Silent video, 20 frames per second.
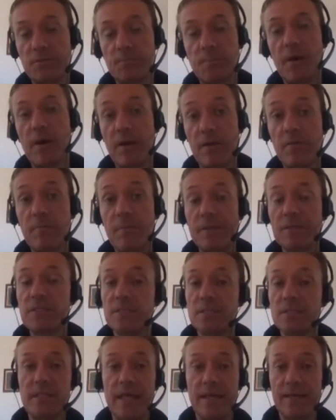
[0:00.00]
there's part of your
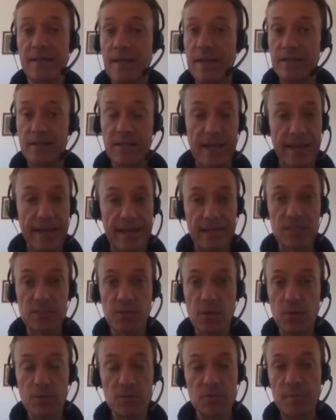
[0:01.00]
business that
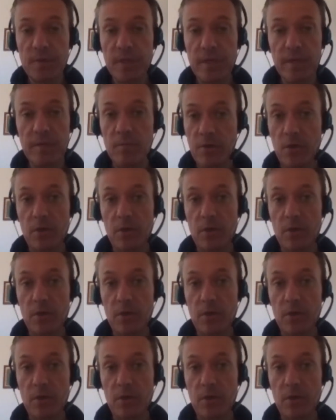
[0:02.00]
is going to be